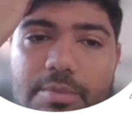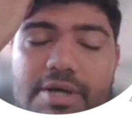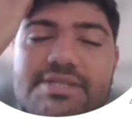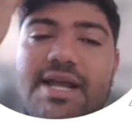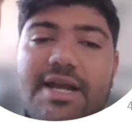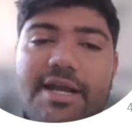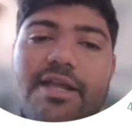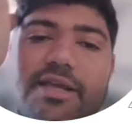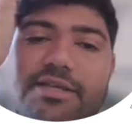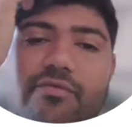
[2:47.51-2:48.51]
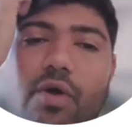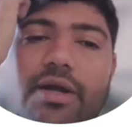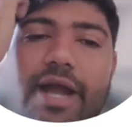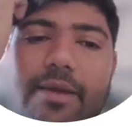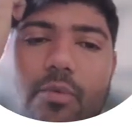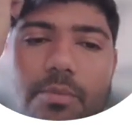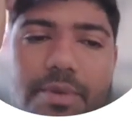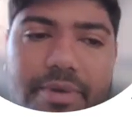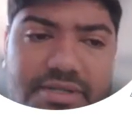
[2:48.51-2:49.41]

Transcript: personality is what type of the